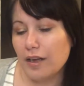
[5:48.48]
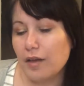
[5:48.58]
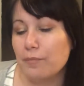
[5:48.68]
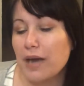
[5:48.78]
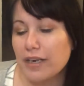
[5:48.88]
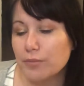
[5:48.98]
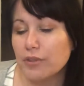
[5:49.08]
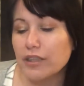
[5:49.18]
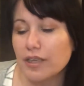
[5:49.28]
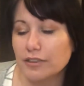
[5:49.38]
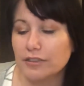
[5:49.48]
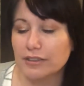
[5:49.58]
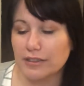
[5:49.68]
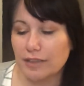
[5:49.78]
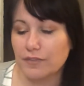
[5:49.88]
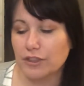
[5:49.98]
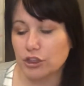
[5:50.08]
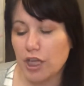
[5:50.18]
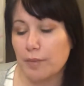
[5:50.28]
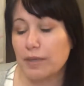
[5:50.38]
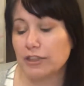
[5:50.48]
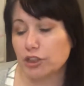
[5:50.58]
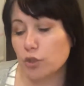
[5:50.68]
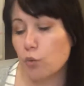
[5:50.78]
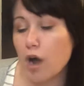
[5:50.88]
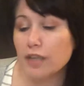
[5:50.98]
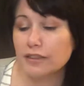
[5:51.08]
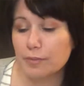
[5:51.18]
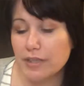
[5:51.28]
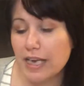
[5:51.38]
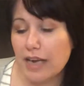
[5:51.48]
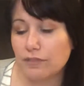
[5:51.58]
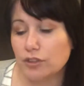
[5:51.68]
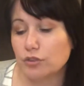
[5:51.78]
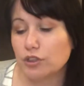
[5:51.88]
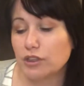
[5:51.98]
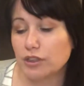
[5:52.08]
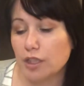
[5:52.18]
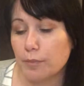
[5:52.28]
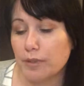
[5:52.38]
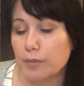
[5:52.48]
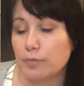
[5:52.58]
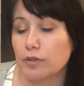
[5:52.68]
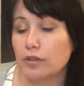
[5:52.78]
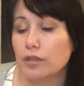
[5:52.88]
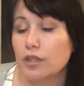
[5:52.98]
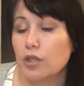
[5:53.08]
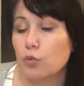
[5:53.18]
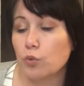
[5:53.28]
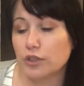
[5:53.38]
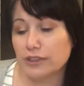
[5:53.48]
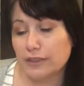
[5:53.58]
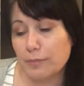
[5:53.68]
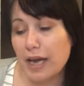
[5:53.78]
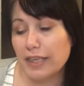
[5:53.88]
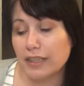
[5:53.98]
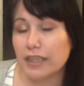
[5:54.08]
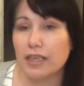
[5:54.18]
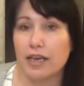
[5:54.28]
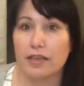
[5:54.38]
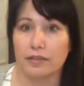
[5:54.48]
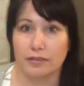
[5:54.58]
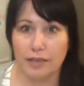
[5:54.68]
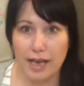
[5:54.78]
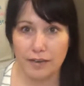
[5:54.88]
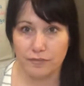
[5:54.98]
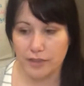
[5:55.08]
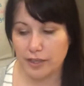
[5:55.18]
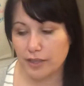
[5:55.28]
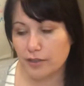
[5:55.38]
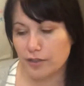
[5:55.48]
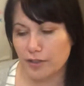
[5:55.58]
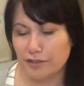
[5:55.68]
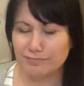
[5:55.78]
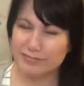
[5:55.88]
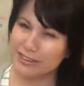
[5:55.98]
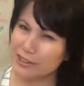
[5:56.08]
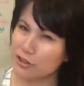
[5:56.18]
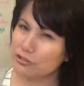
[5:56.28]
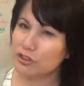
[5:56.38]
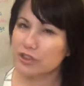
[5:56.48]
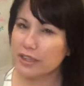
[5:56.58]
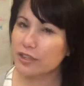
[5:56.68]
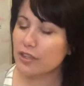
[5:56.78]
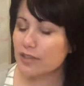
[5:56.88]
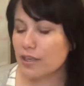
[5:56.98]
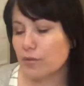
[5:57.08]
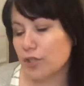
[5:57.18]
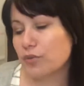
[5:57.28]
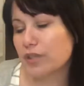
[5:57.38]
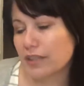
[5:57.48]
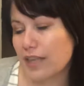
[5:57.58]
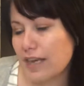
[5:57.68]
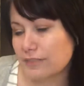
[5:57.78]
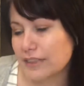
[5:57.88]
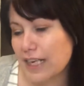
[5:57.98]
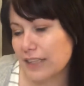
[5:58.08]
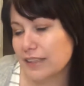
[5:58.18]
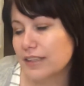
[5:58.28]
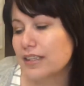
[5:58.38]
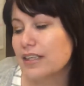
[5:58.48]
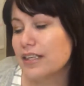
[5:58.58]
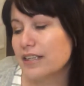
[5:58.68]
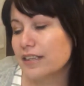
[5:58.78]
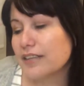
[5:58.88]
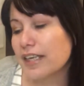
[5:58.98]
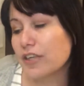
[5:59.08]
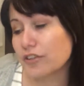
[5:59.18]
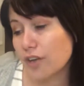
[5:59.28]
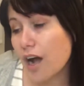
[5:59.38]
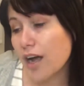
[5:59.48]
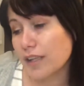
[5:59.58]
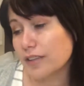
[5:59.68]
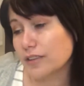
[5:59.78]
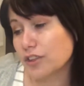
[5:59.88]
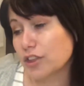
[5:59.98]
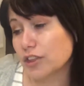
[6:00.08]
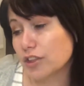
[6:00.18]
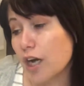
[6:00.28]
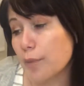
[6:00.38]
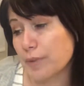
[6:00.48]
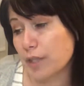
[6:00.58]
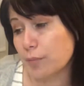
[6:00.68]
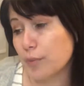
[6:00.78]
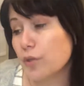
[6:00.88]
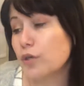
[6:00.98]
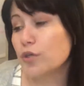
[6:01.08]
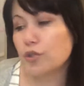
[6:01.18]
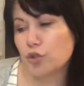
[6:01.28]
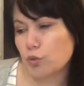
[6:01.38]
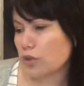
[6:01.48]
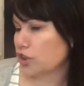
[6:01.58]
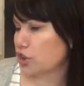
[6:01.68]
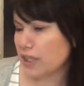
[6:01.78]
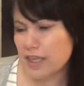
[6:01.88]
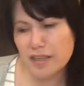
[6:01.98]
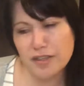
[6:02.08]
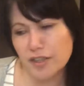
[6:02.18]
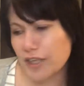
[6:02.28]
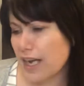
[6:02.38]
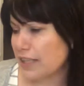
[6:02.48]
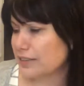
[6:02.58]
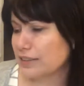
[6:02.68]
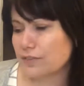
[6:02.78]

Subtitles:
Madame Rhinoceros left the shop. As she walked up the avenue, she saw people were smiling and laughing at her. Is it usually a good thing when you get laughed at? Then later on, she saw people who were shaking their heads and